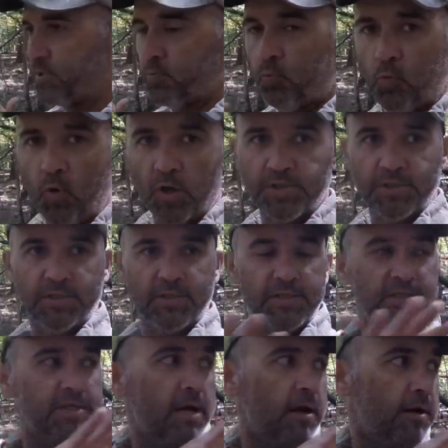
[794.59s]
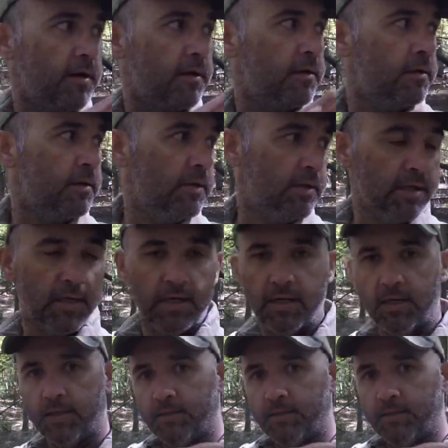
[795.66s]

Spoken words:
watching this area. A